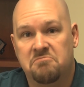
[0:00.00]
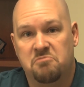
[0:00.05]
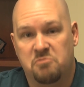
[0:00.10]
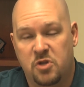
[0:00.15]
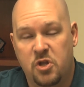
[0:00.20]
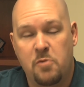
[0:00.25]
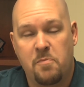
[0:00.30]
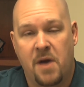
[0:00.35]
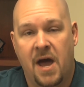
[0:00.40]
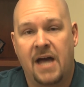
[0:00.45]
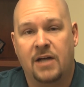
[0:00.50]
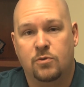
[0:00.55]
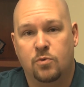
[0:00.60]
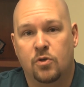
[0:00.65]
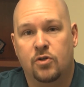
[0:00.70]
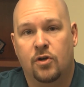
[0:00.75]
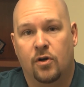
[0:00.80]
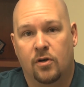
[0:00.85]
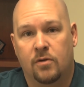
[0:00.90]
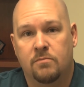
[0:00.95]
when their backs
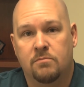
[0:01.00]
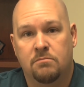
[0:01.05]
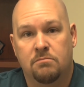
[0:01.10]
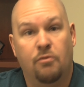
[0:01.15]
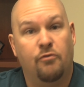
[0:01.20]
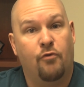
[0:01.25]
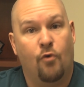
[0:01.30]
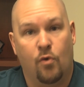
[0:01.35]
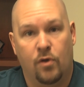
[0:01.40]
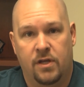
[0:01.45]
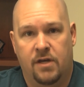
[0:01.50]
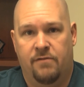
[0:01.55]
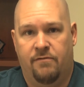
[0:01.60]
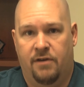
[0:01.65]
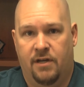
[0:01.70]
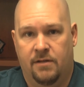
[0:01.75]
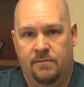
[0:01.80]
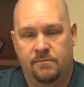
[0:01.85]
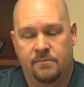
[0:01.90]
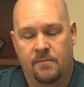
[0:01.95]
were turned before the
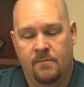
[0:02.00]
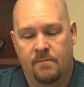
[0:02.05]
event.